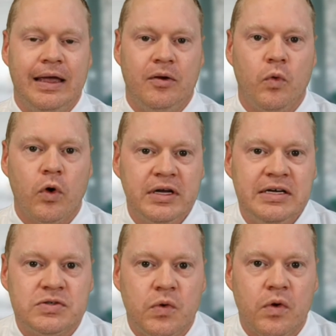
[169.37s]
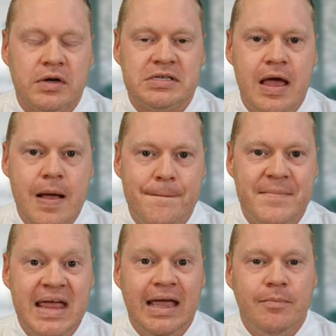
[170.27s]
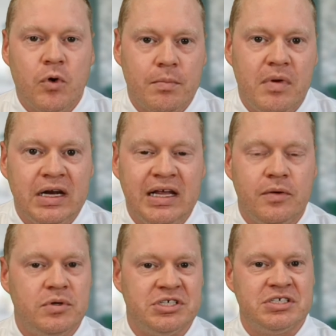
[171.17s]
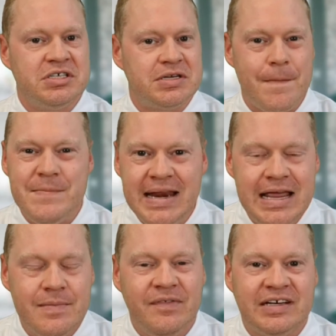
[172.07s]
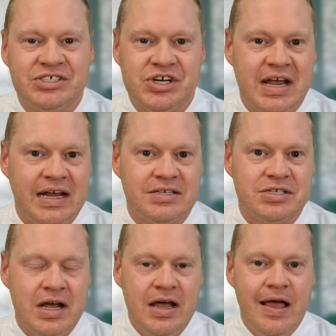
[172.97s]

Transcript: And working towards making more money, which is just a medium of exchange